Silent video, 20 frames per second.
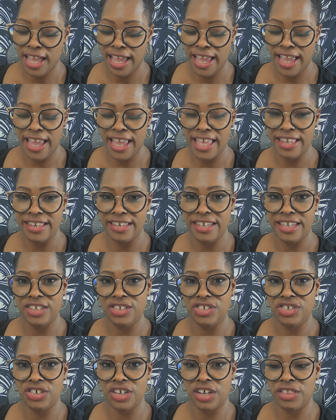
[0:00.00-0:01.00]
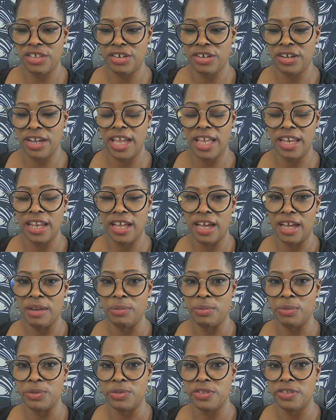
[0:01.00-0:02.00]
and each other, and I
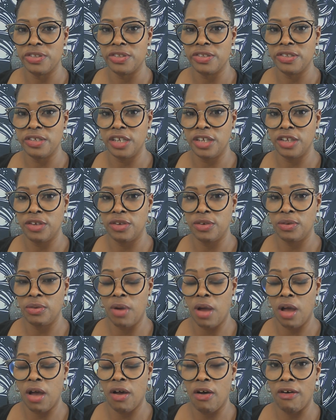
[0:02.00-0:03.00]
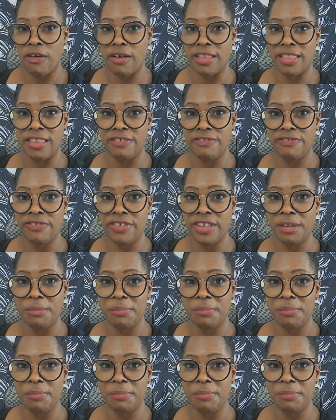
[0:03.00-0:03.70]
will see you on the flip.